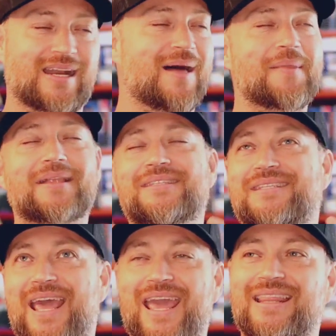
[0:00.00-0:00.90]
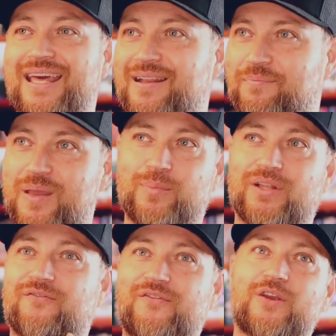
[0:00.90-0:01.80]
And I'm not saying that
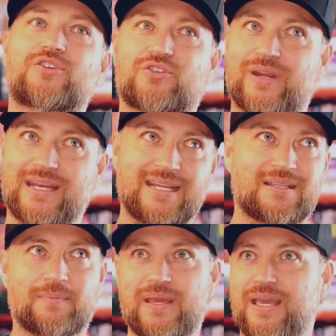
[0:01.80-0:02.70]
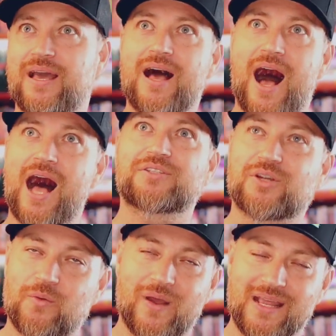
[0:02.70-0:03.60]
people in Fear Street need to be
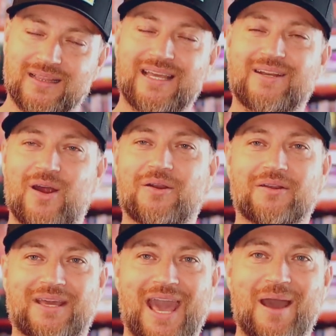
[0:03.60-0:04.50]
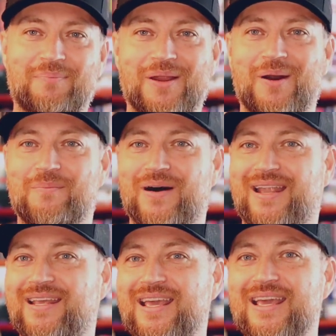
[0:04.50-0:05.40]
Oscar winning Leonardo DiCaprio,
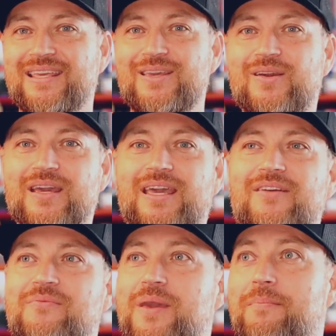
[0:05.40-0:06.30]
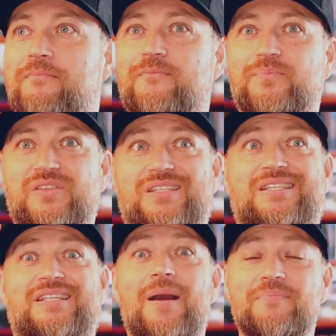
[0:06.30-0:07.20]
but you can give me
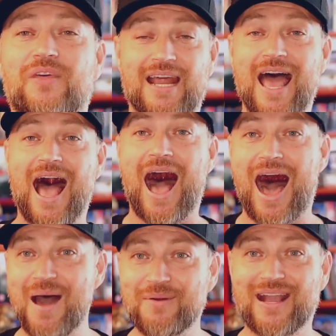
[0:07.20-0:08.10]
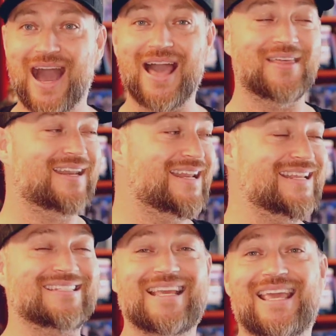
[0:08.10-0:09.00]
something. I'm a guy that it
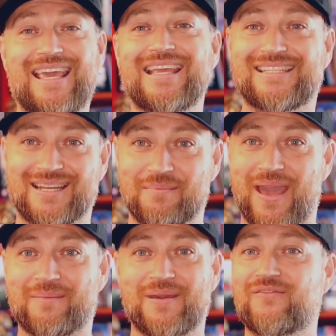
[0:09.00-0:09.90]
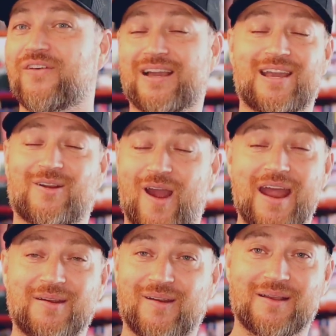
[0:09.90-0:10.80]
is easy to make me fucking
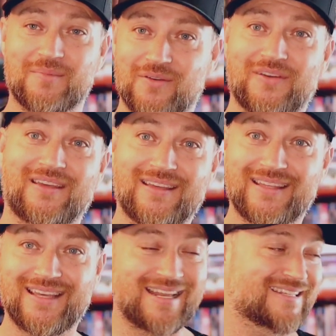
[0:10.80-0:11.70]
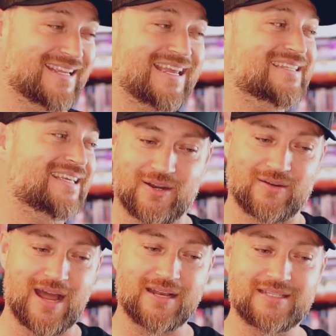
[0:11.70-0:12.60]
cry during a movie. It is easy.
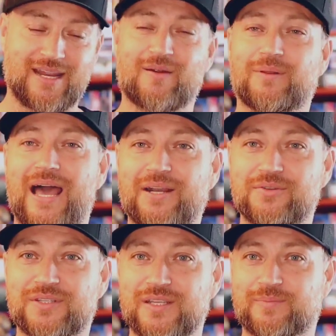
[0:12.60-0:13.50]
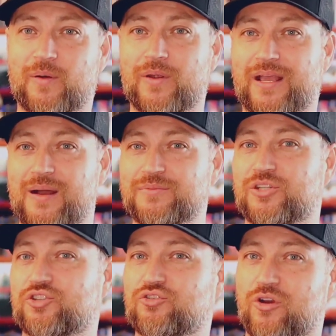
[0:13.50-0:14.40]
They're not terrible actresses, but when it comes
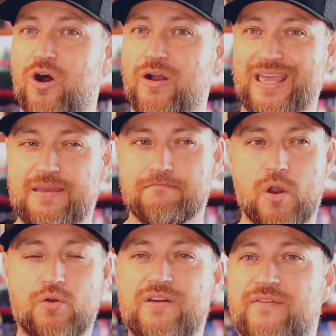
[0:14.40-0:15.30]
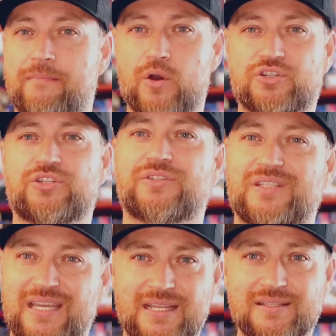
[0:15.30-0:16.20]
to strong, emotive, emotional
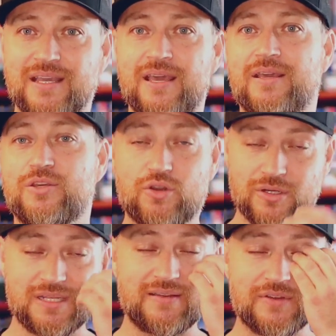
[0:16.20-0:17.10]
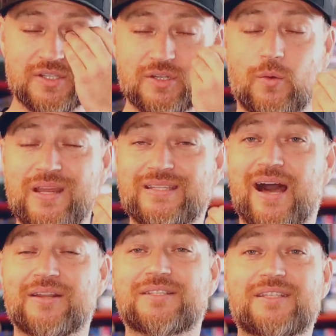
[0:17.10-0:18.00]
scenes, you couldn't even squeeze
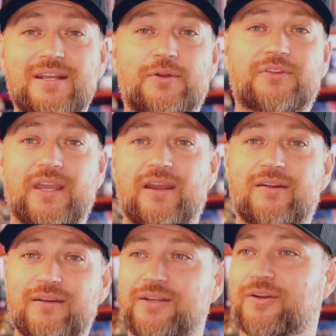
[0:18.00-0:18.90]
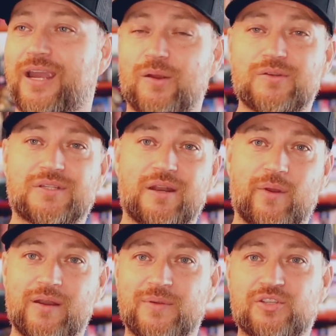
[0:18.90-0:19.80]
out a single tear and your character's
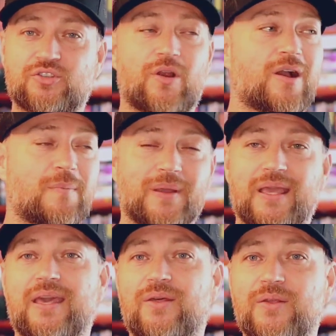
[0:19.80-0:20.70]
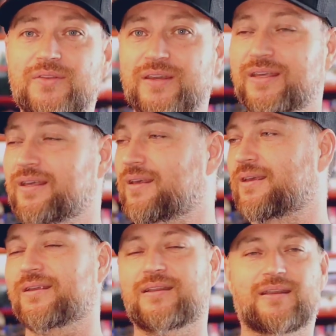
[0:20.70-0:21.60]
getting ready to be strung up and killed.
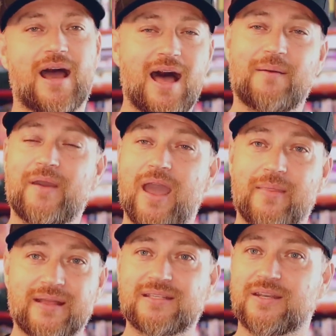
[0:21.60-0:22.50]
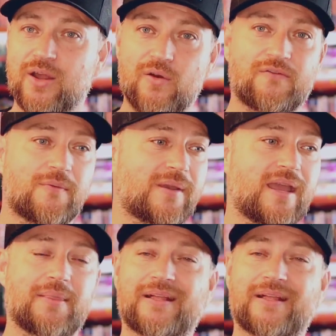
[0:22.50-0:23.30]
Nah, man, that's a no for me.